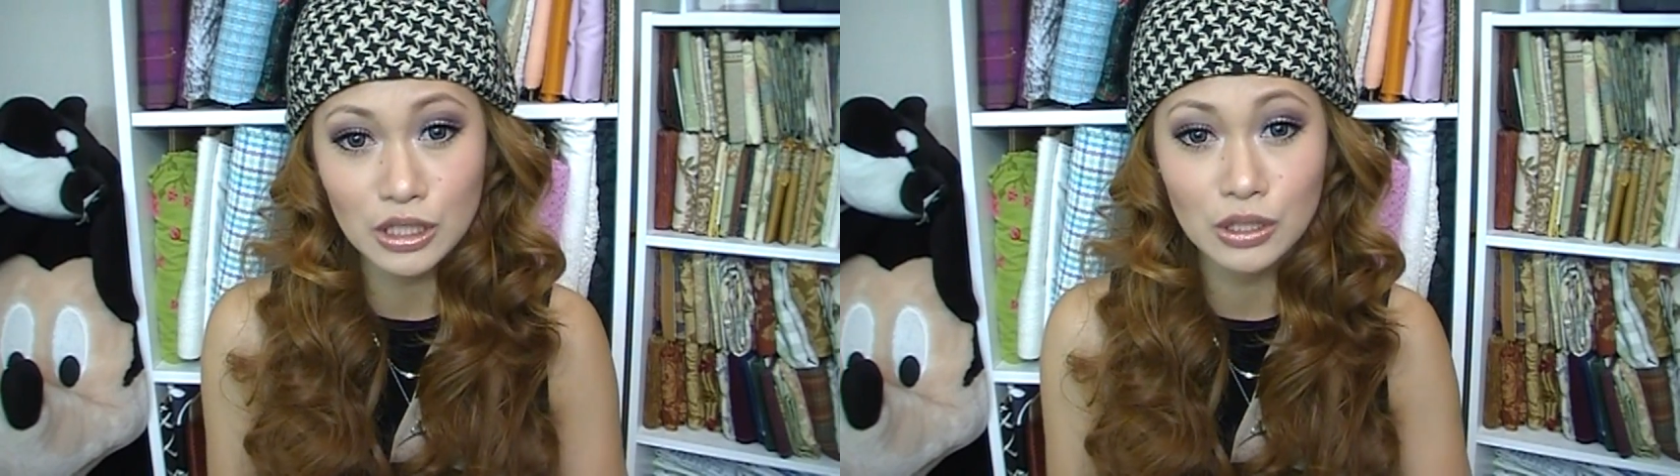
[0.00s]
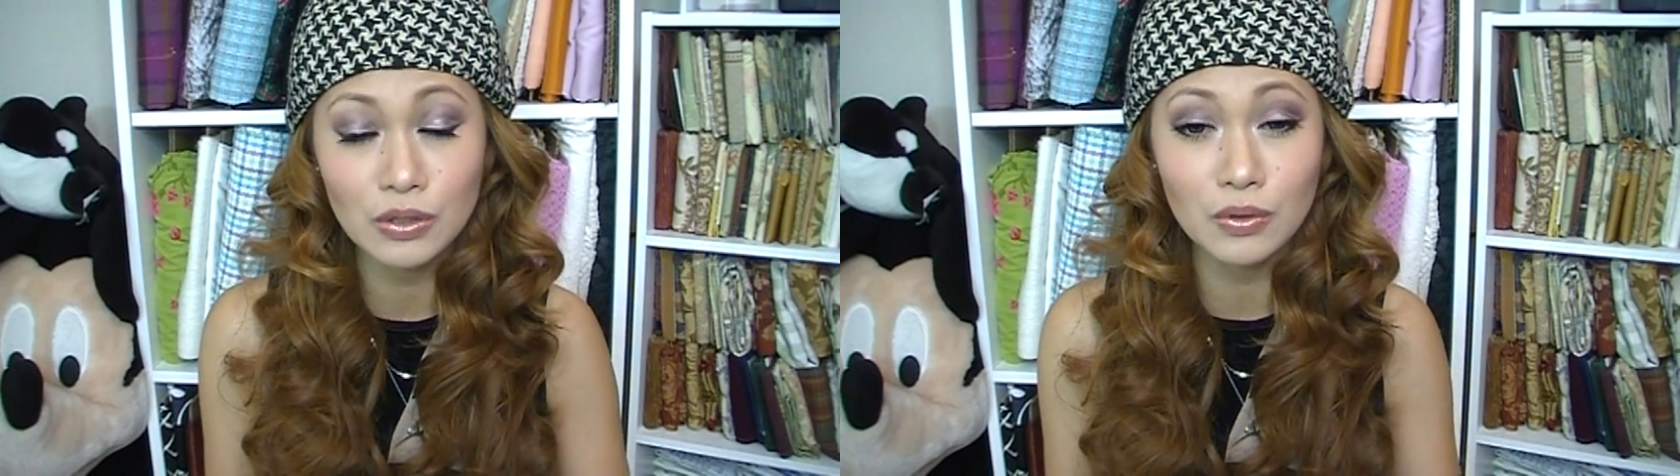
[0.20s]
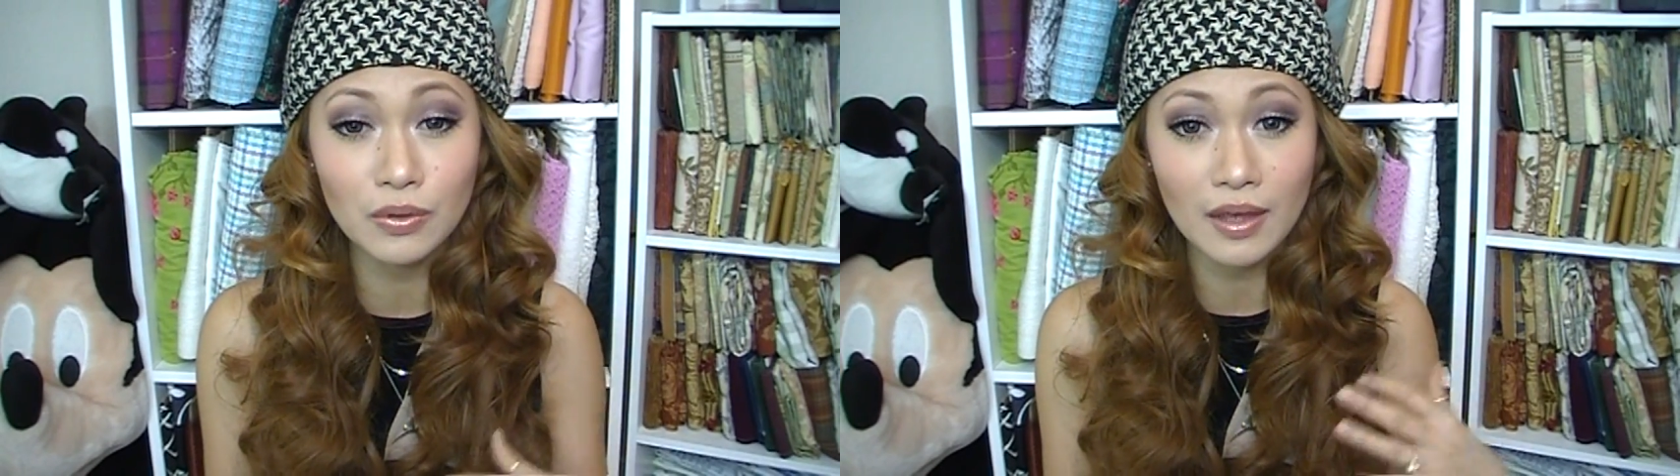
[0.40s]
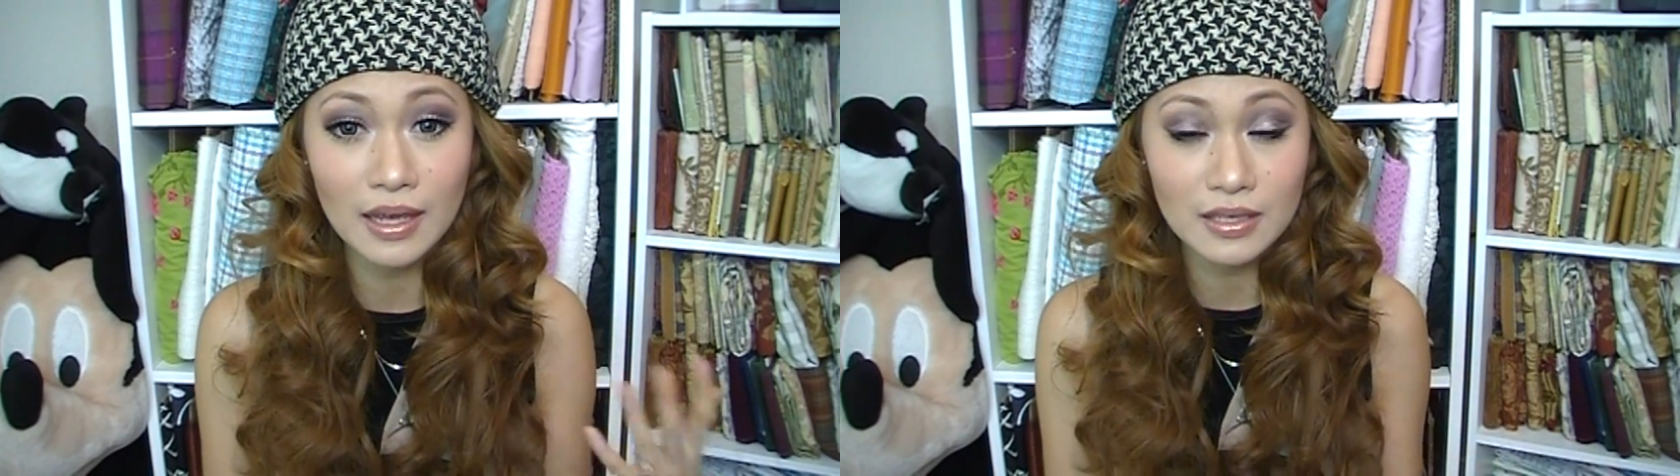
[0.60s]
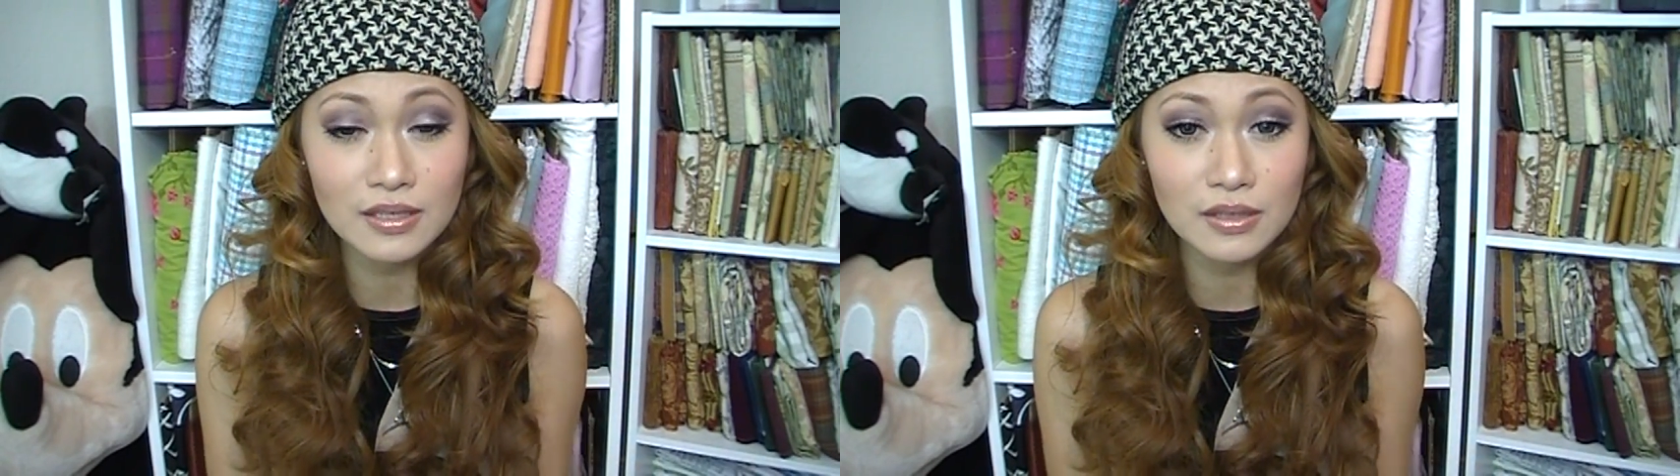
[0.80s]
to the
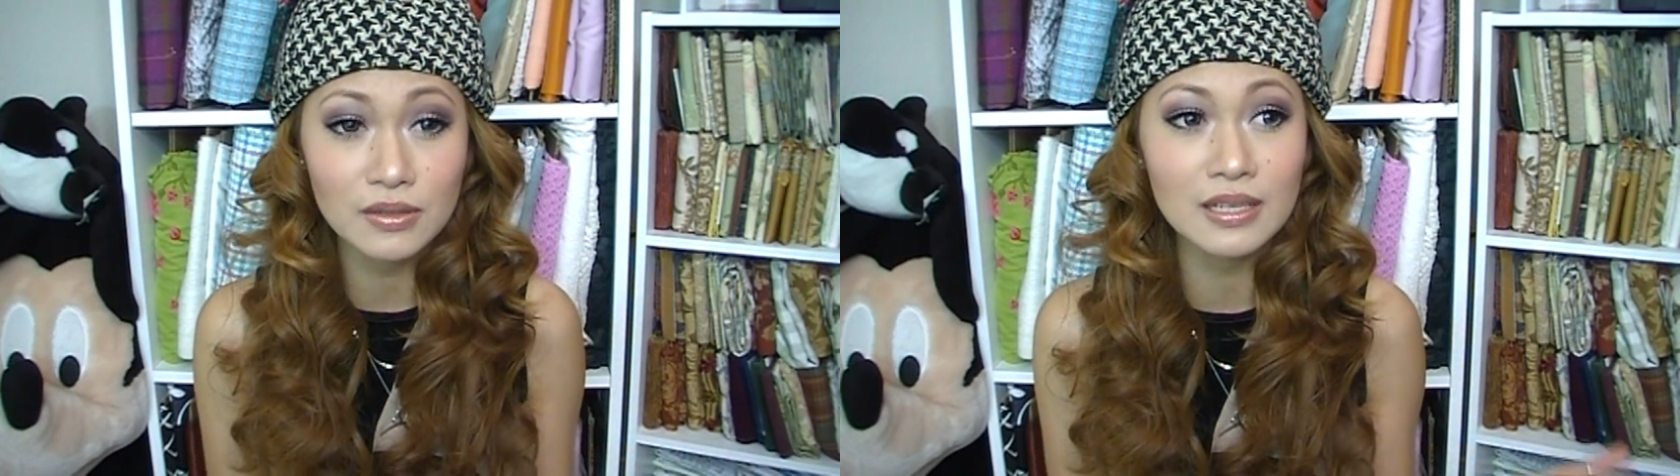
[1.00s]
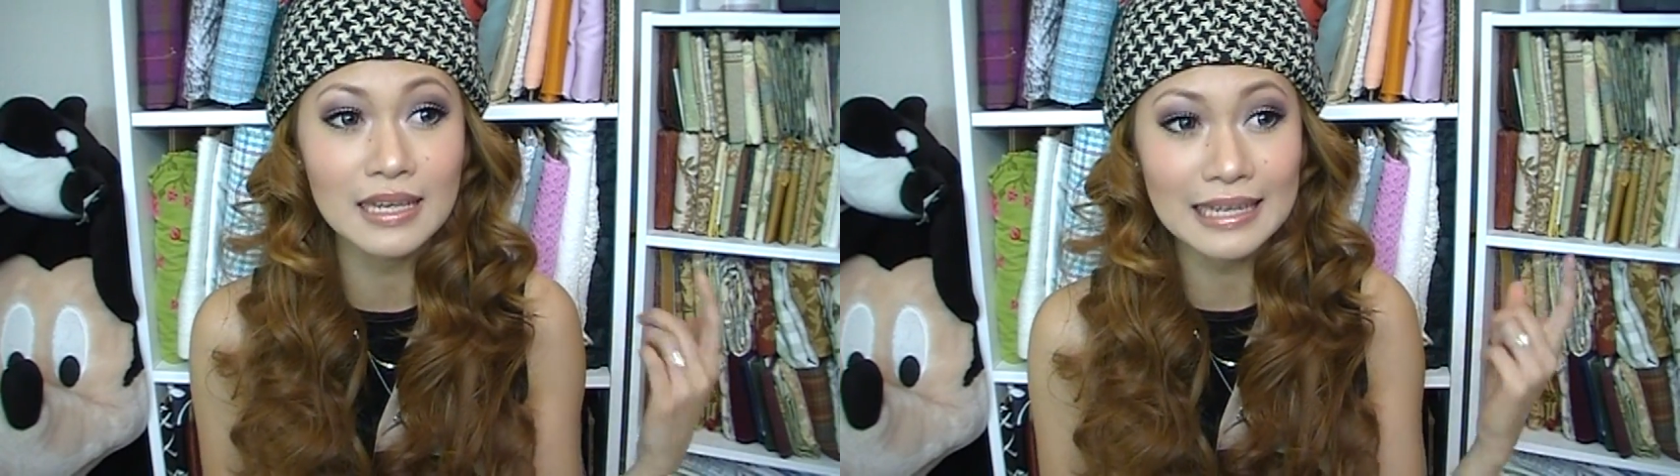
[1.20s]
Asus